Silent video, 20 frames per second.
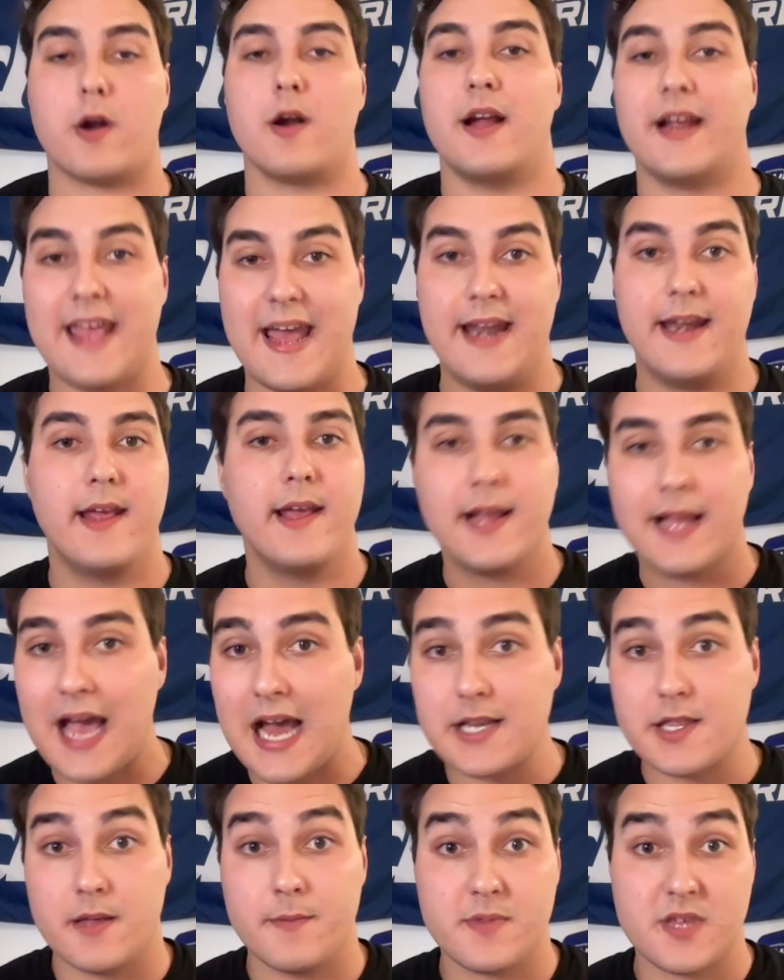Again,
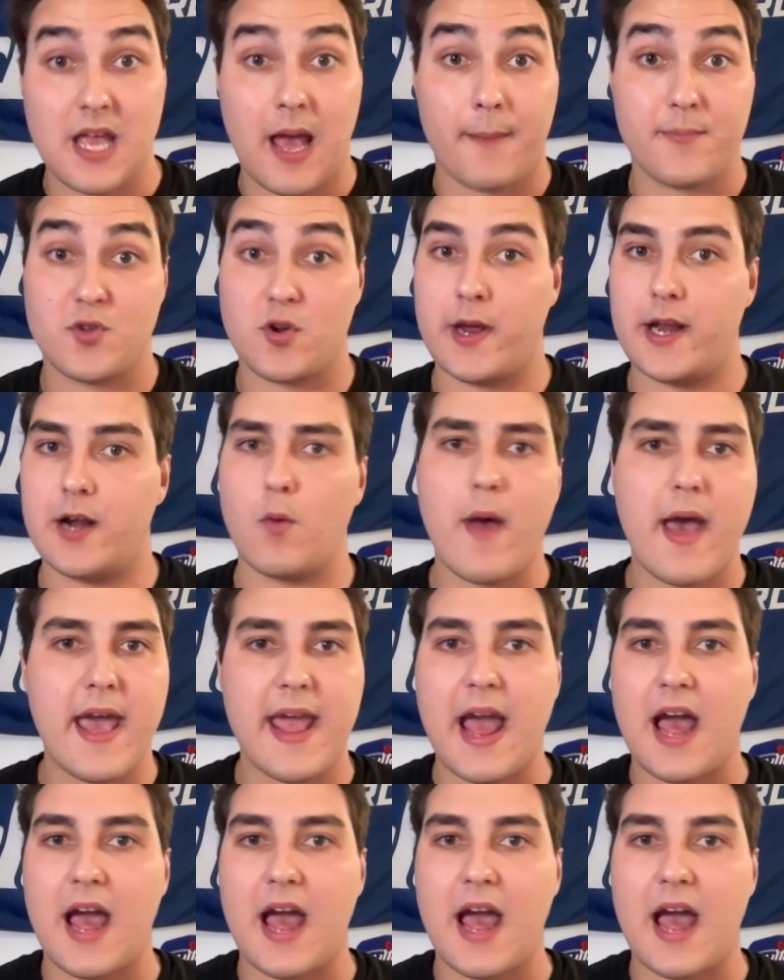got some stops right away.